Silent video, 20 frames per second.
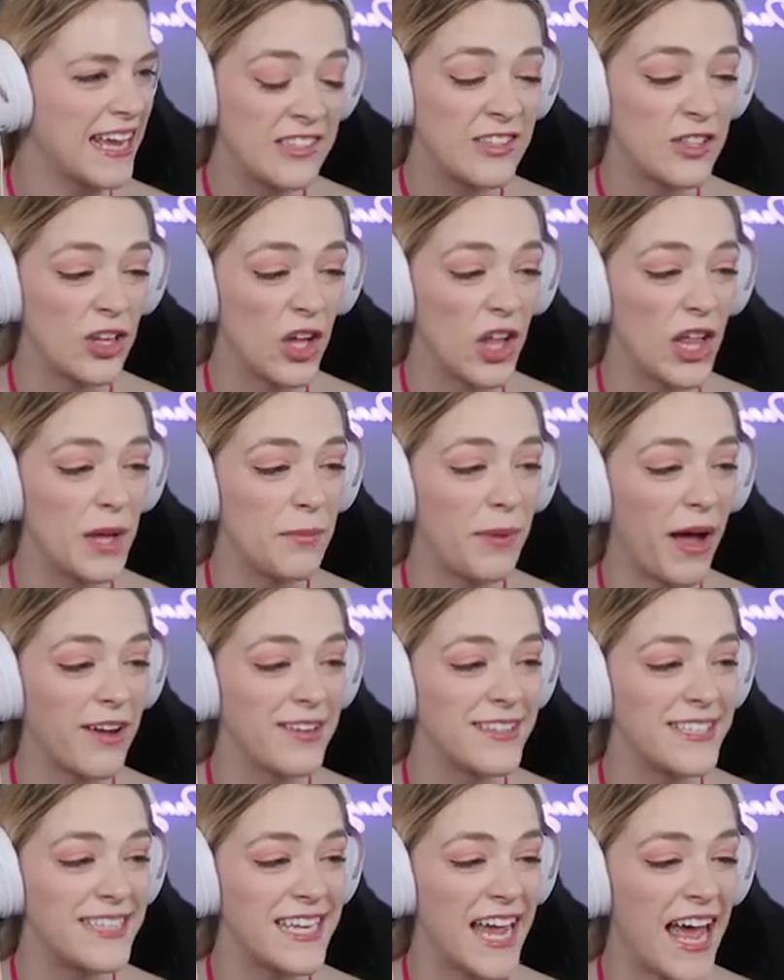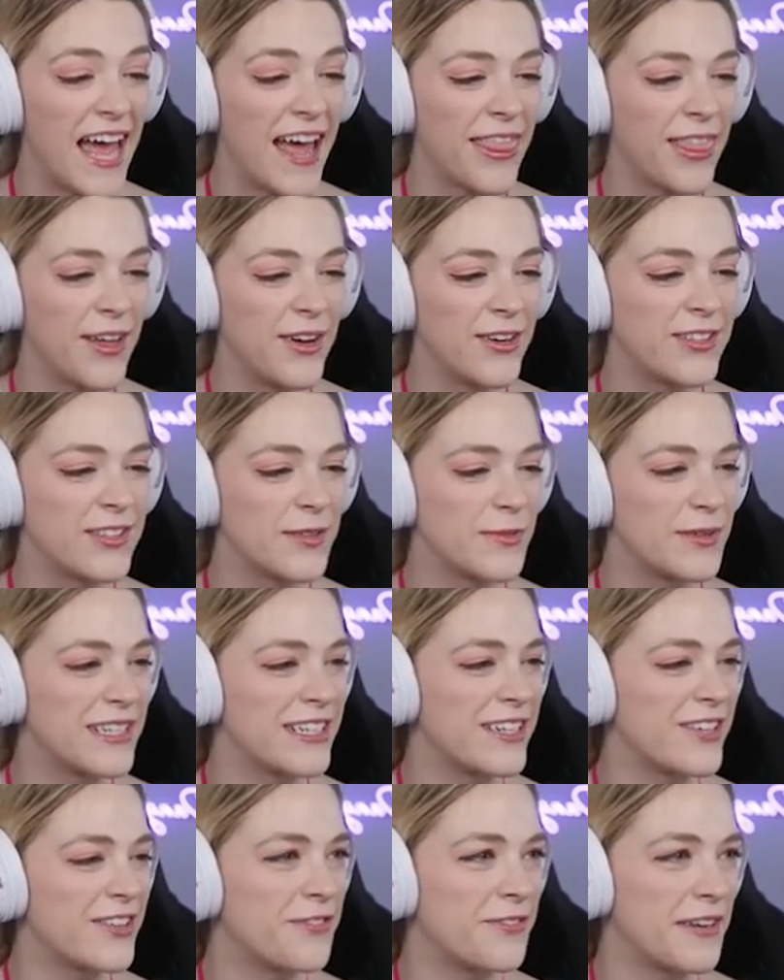Console about death. Oh, someone
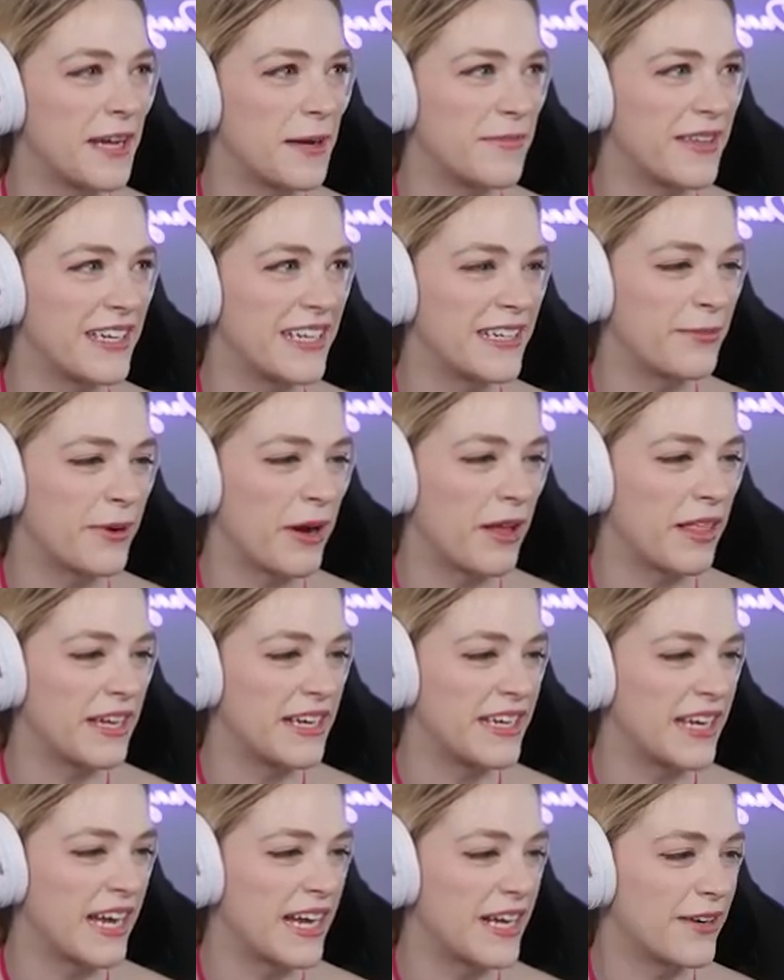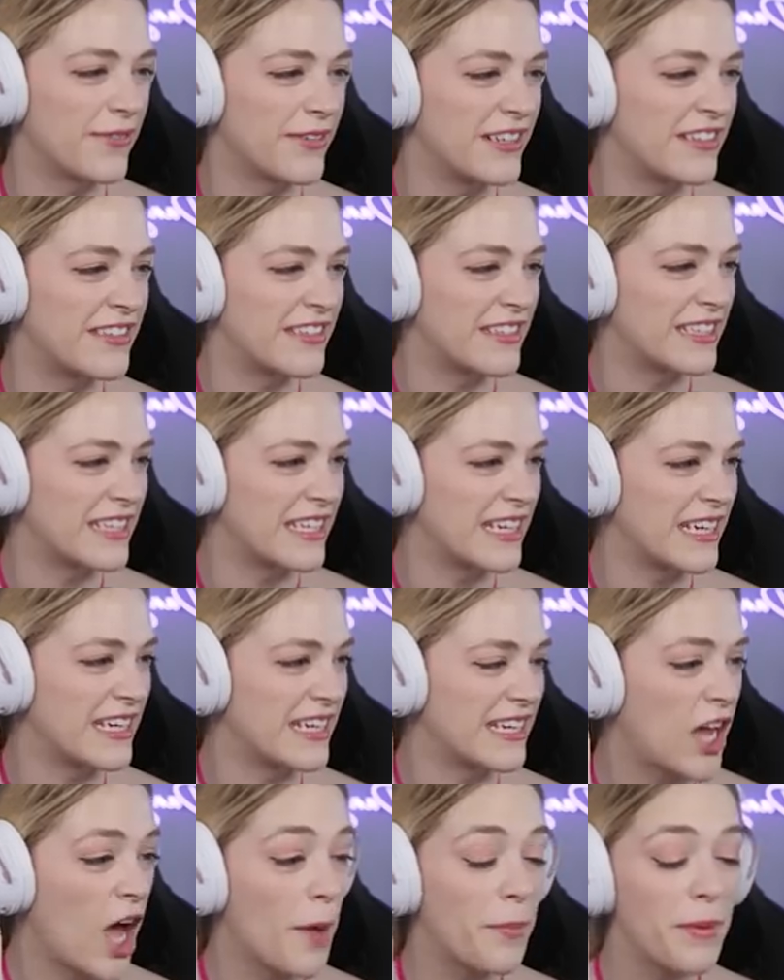in her family family probably died
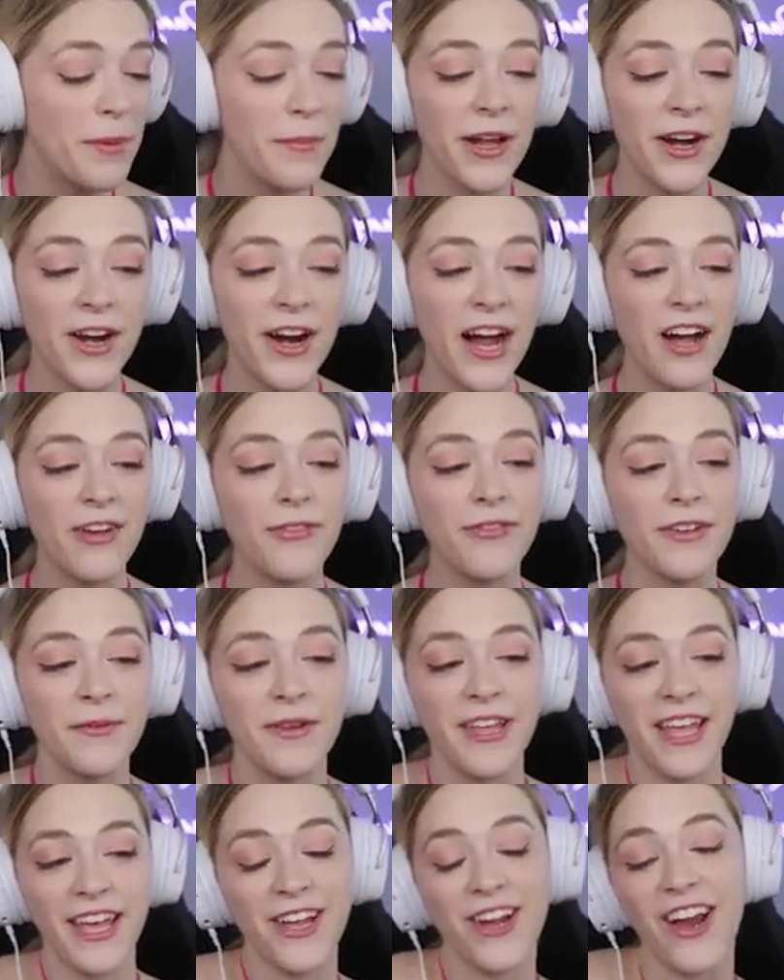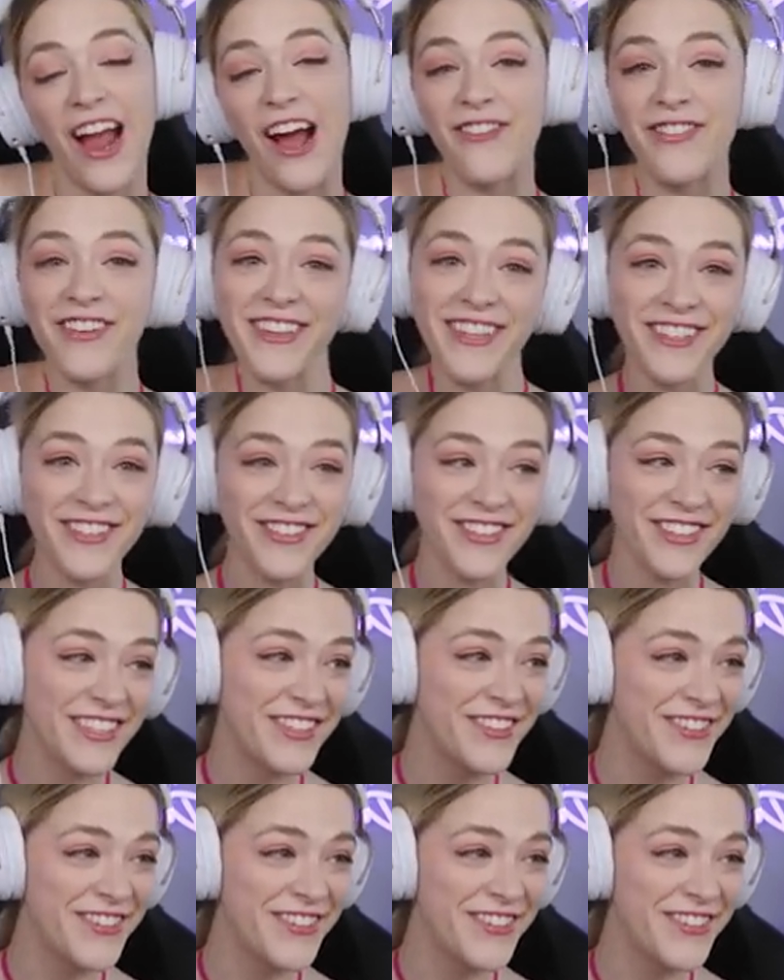recently. Compliment her outfit. Be like, your outfit looks really